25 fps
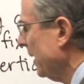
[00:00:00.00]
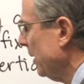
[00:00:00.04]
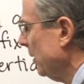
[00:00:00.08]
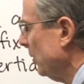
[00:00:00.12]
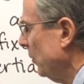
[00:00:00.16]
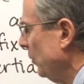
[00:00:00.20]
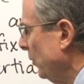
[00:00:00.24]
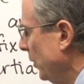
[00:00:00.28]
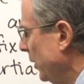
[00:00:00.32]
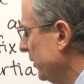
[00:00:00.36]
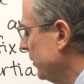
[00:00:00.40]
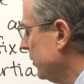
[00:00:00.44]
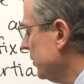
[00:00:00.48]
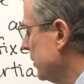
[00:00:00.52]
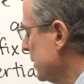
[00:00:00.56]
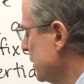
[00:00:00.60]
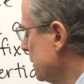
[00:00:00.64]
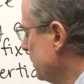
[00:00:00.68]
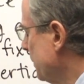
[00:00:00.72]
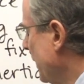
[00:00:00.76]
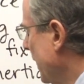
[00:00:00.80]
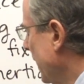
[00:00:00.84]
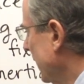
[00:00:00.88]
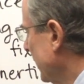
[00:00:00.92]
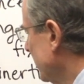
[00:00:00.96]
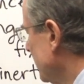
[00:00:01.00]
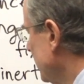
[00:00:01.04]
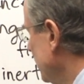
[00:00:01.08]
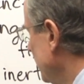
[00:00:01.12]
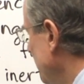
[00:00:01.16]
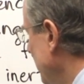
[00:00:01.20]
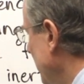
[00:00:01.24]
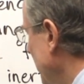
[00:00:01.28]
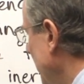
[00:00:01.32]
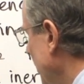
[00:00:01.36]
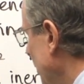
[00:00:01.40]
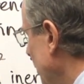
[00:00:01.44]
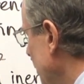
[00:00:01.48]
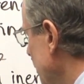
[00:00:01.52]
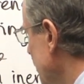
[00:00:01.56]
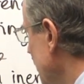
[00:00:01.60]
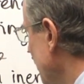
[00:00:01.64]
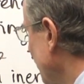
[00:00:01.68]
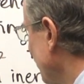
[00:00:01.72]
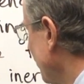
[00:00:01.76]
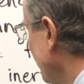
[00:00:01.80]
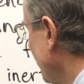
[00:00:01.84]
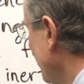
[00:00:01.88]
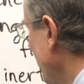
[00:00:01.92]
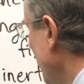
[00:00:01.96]
with respect to an inertial
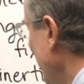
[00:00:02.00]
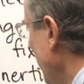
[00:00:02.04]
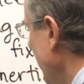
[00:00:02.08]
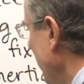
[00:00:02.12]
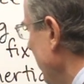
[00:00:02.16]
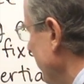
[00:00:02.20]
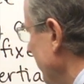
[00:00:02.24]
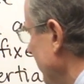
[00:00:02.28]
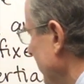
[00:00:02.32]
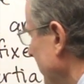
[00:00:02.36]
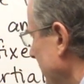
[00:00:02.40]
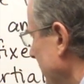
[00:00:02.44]
frame.